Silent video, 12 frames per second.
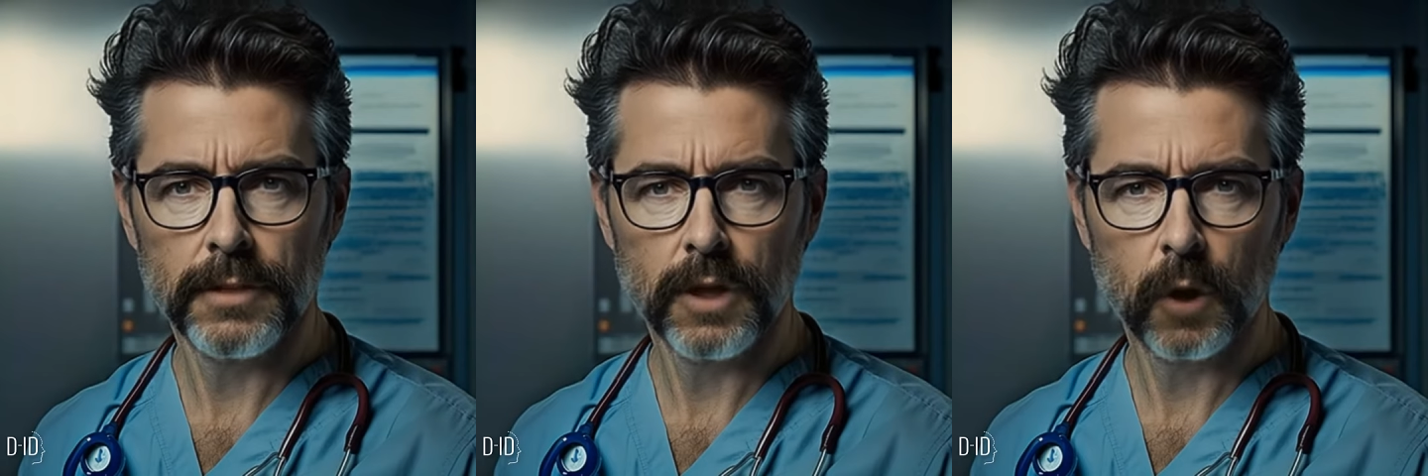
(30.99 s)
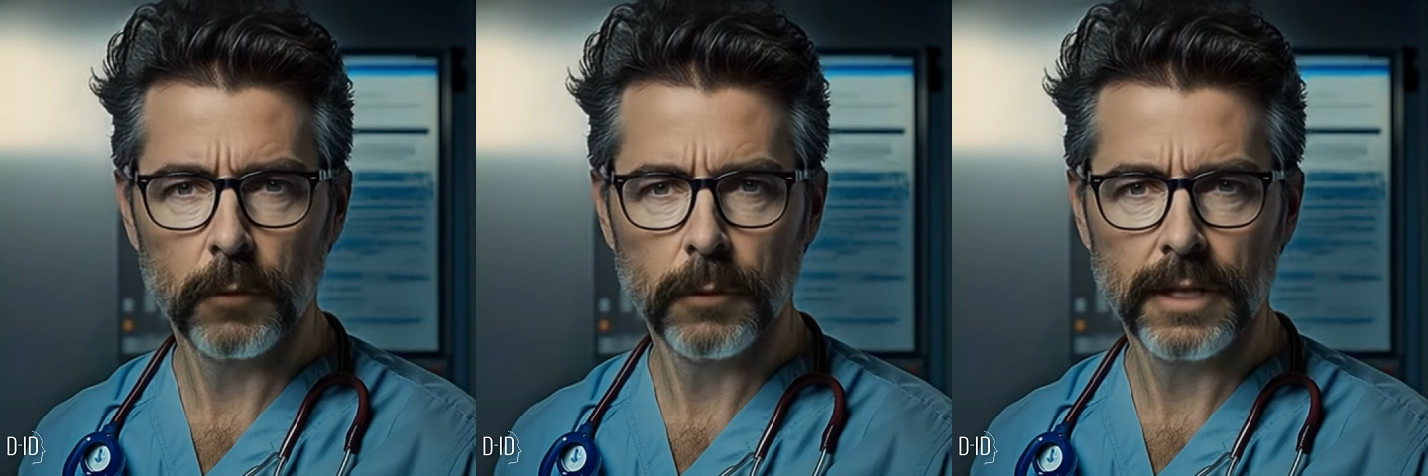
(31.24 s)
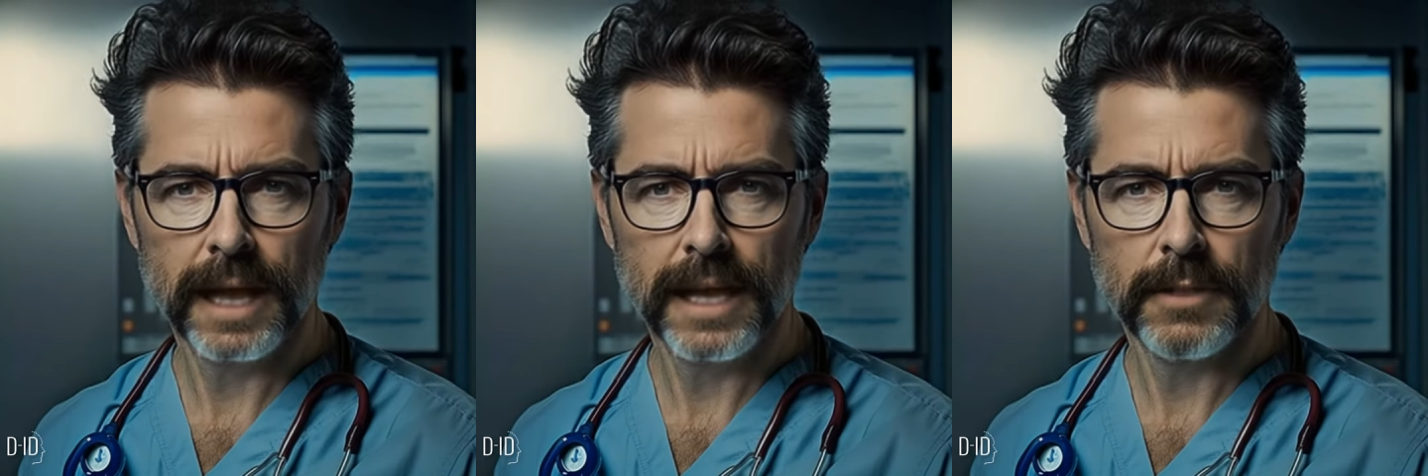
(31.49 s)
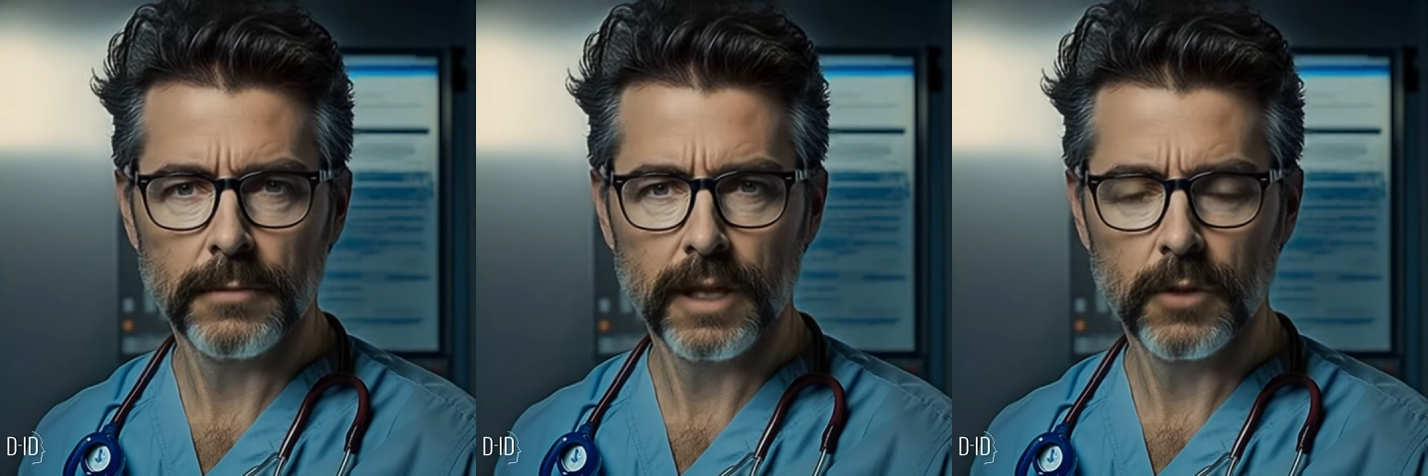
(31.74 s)
Normal
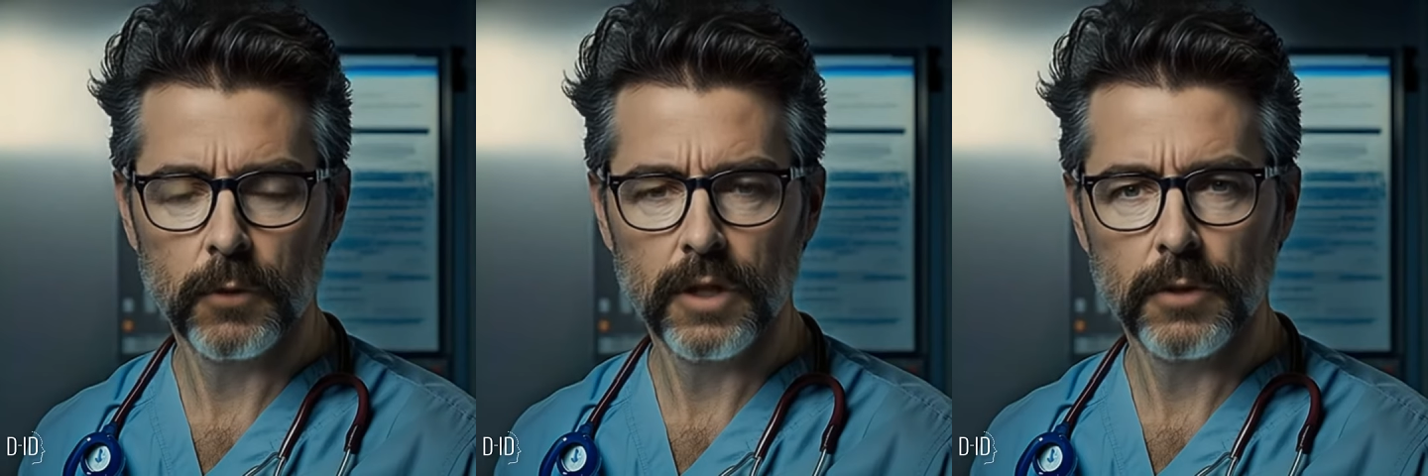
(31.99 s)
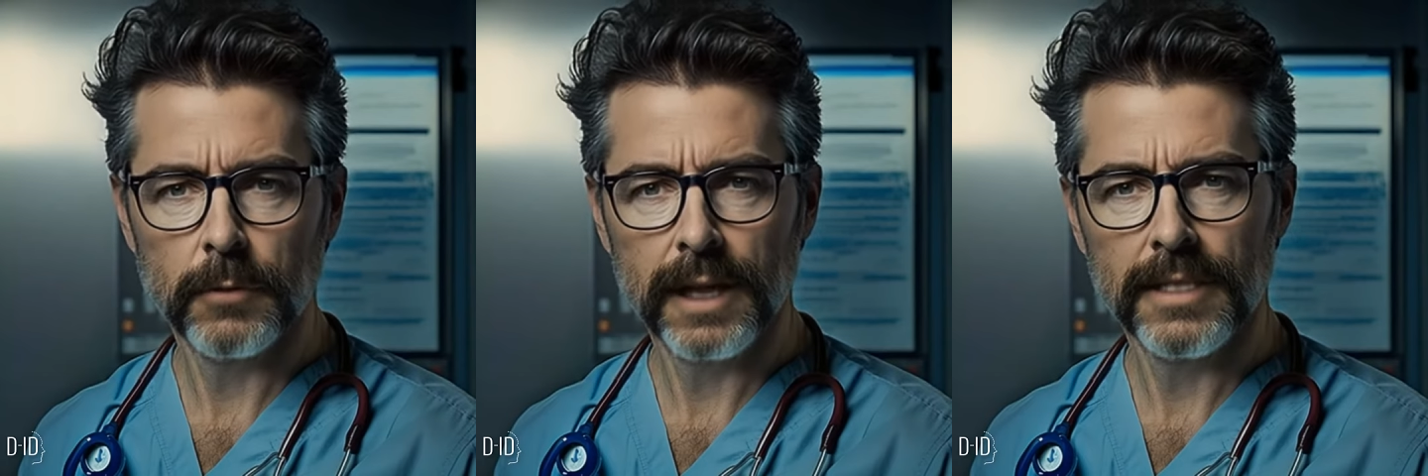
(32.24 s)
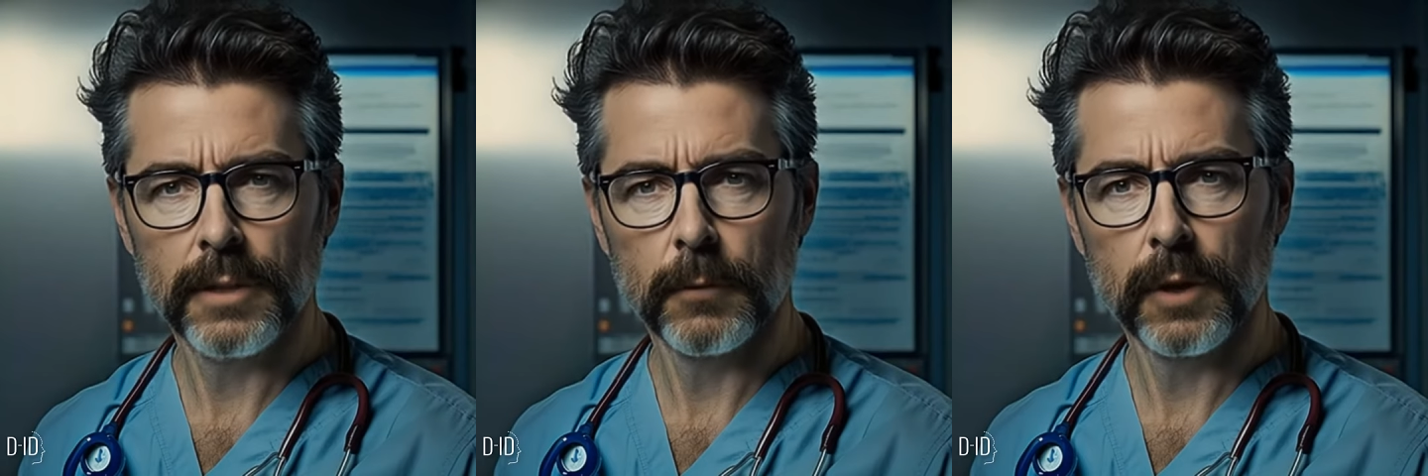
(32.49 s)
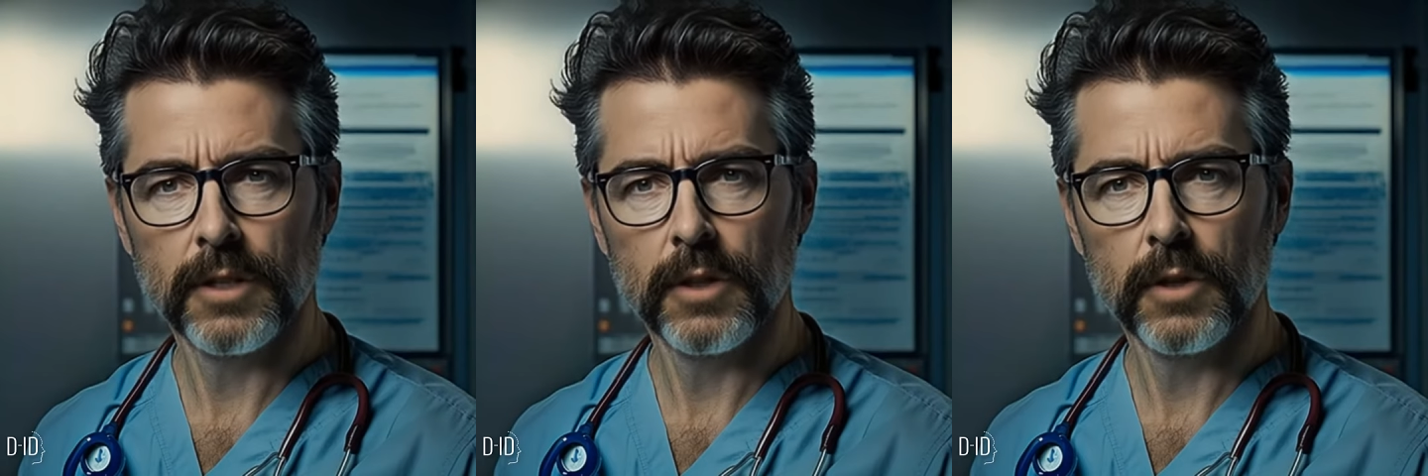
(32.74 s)
negative intrathoracic
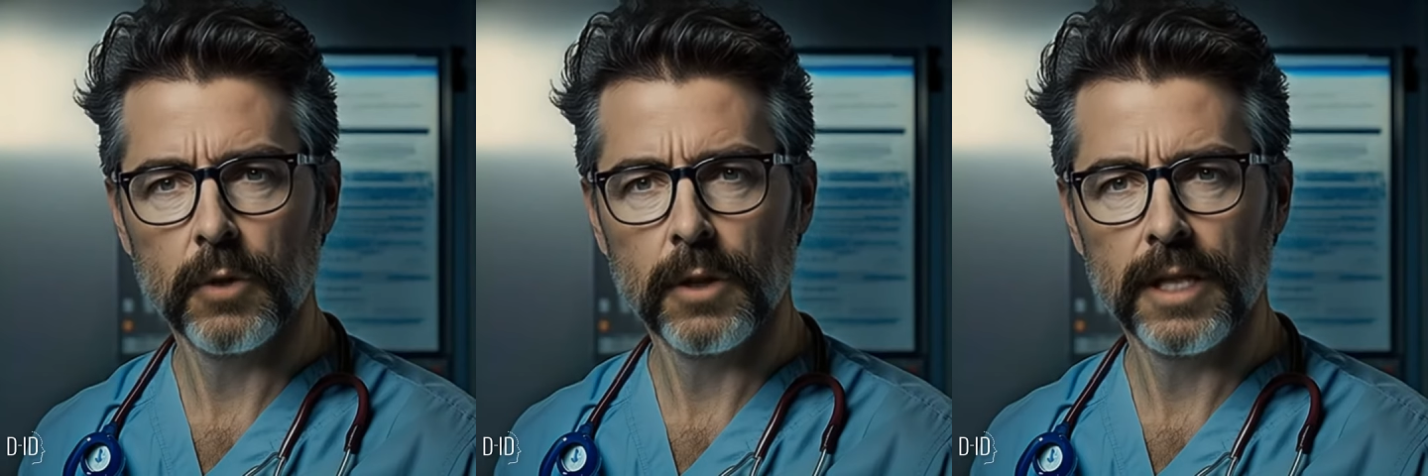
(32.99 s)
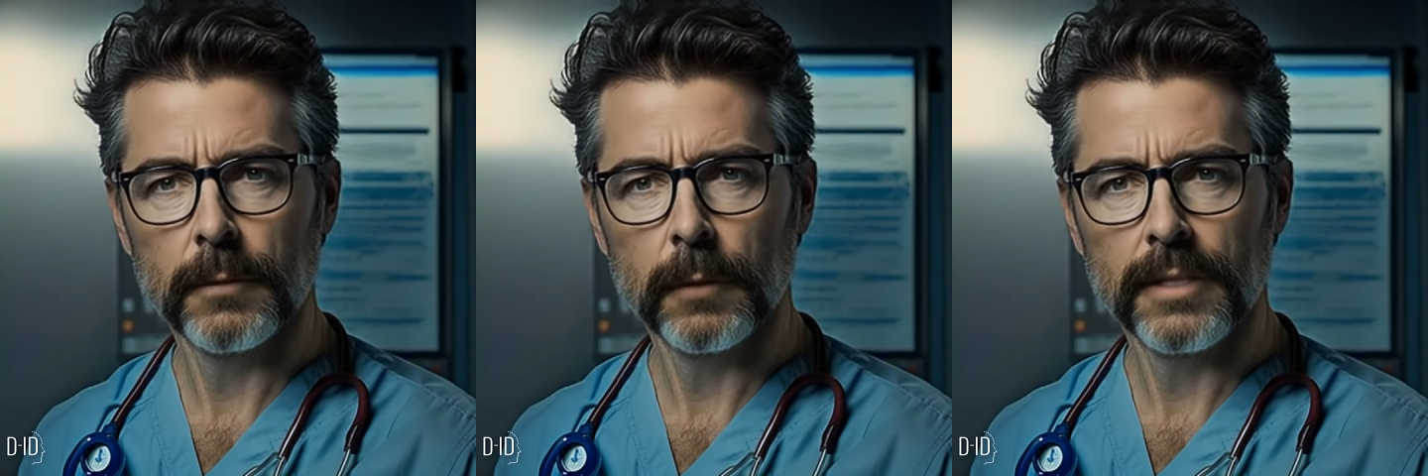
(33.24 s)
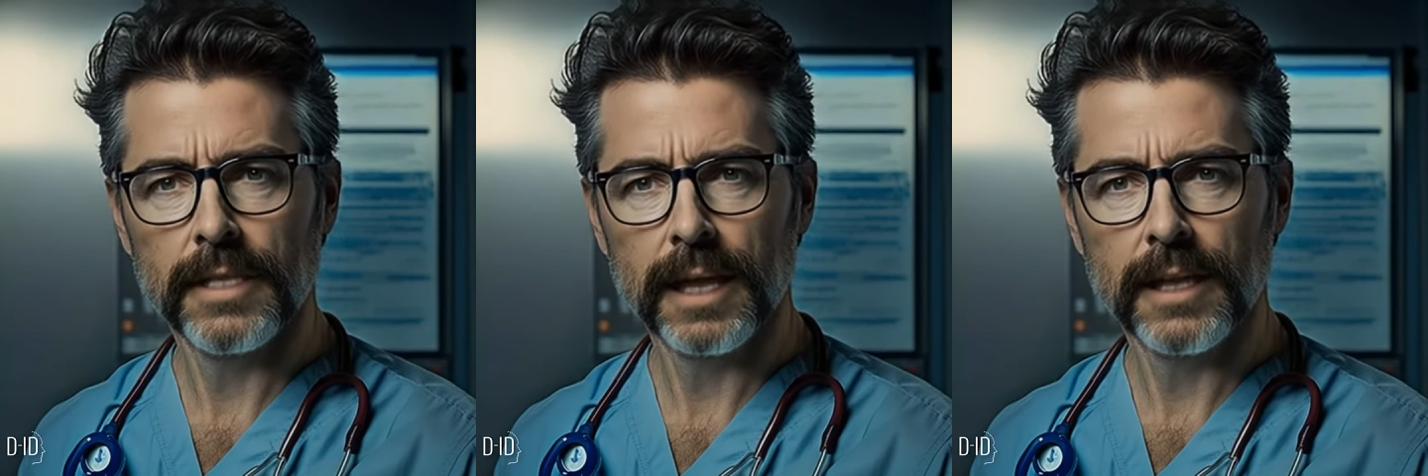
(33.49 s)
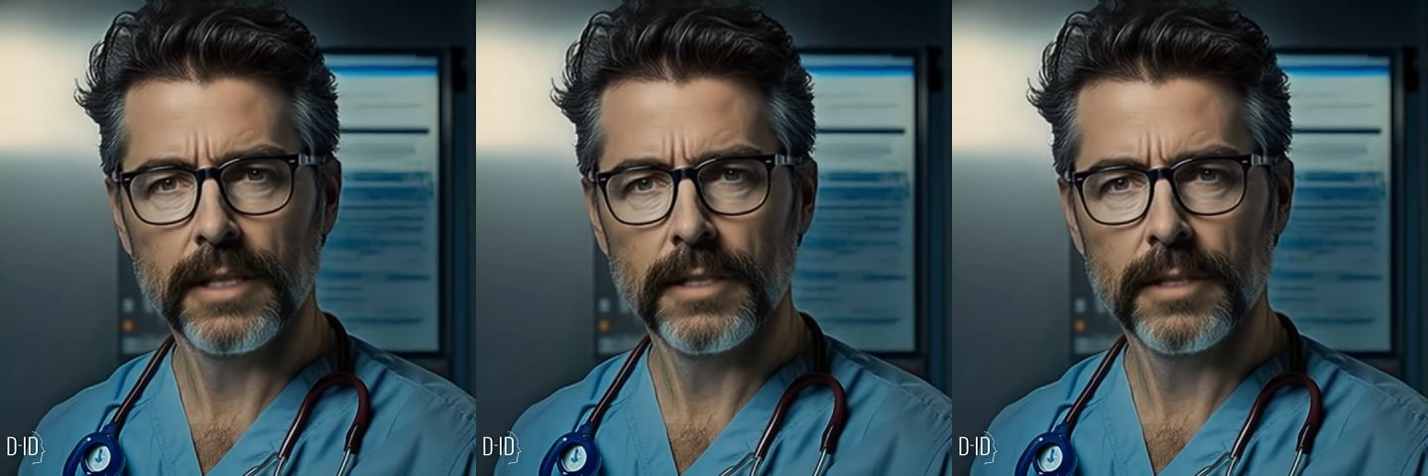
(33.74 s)
pressure during
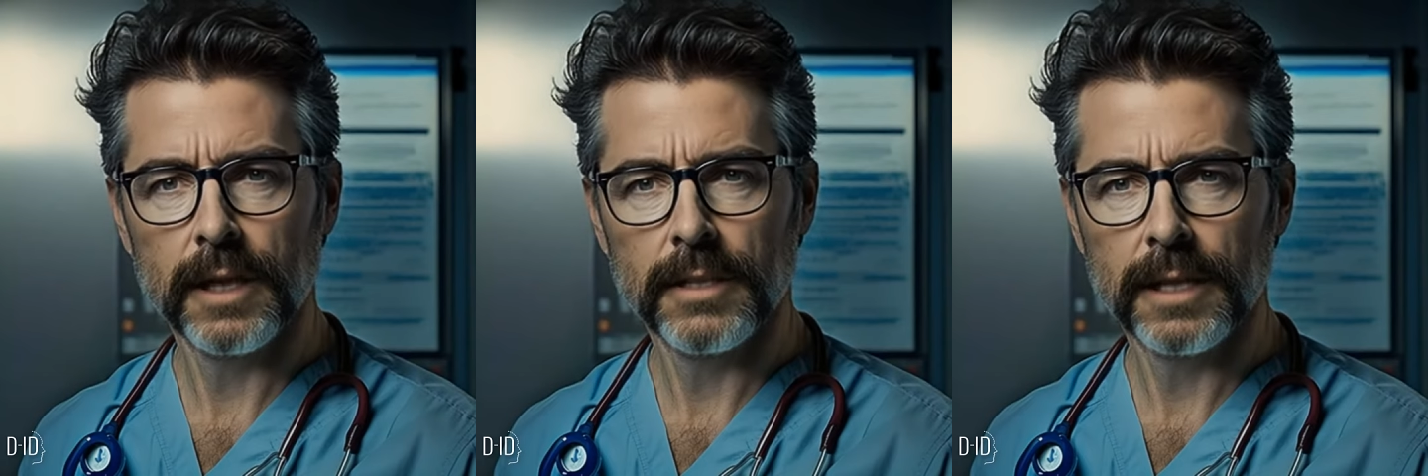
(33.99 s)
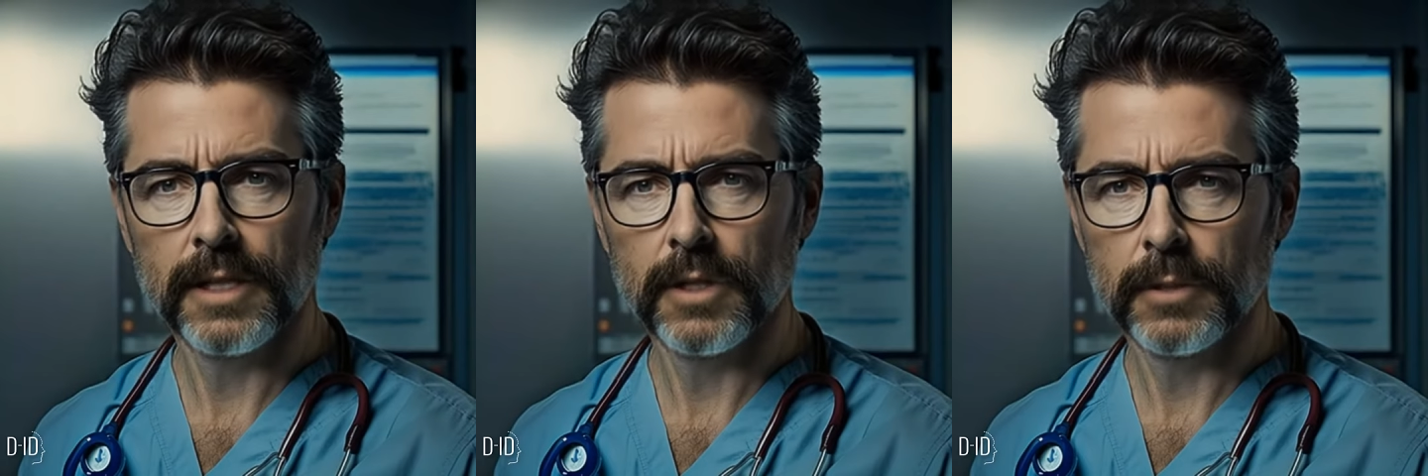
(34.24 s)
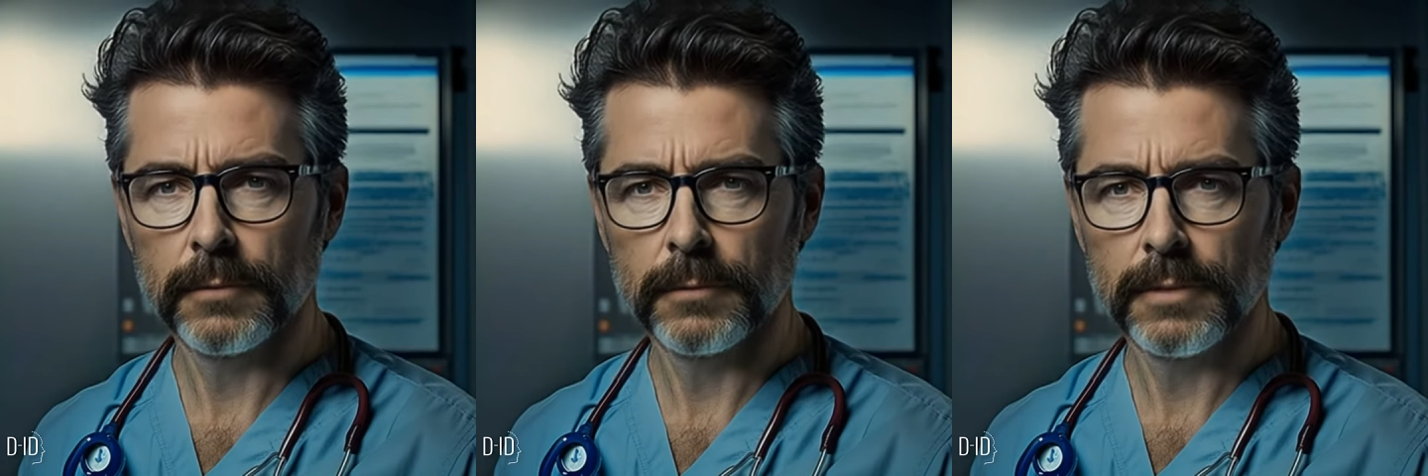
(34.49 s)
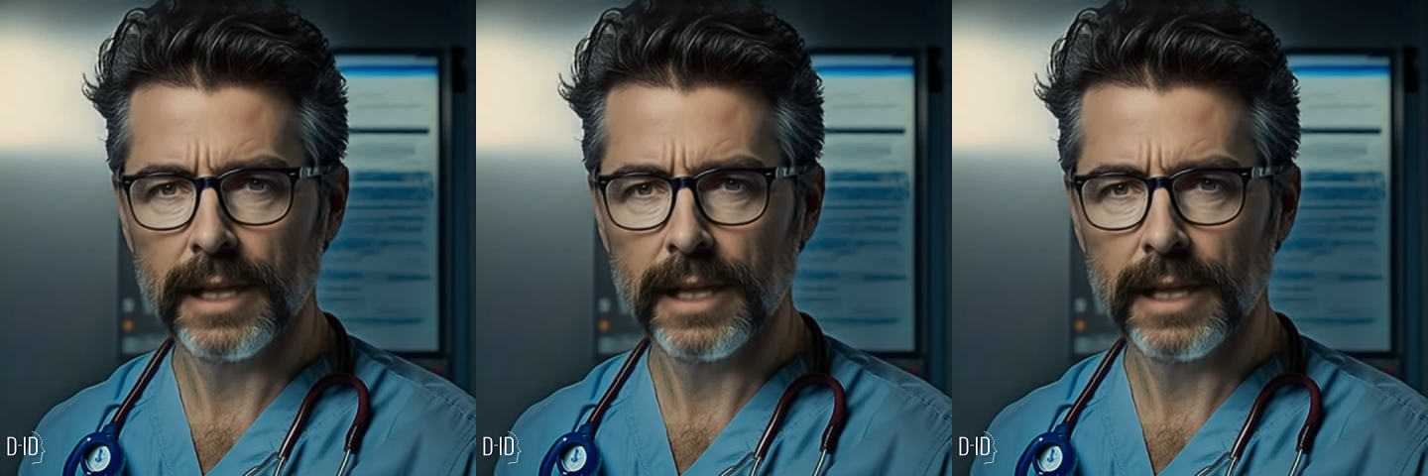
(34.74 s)
spontaneous inhalation